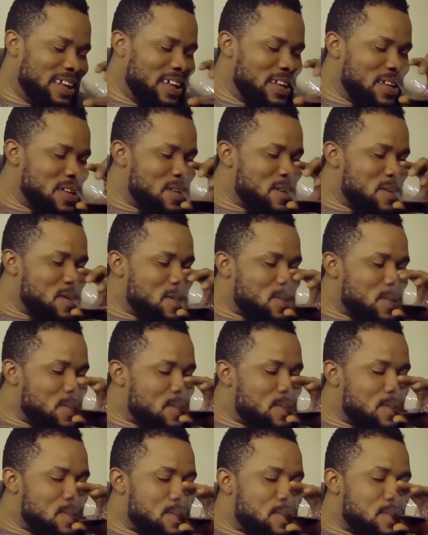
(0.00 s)
See you guys.
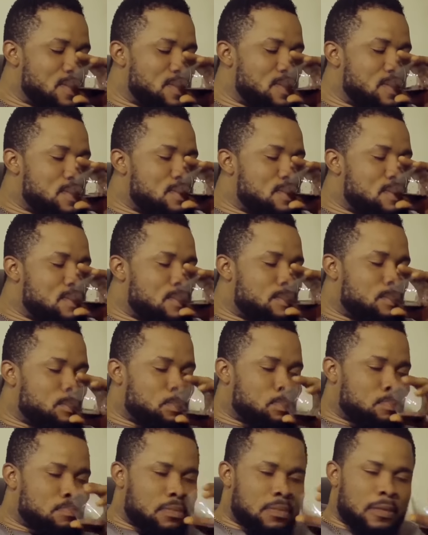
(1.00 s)
I'll
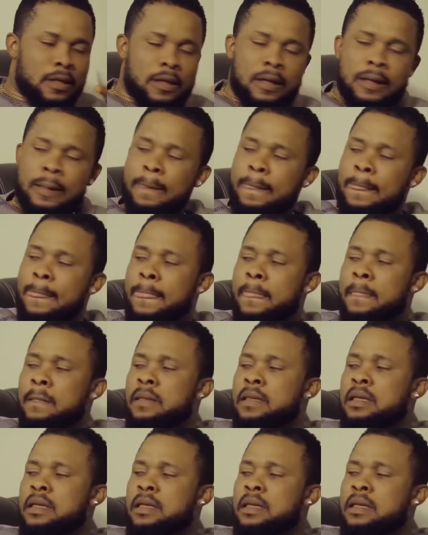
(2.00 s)
next move on how to put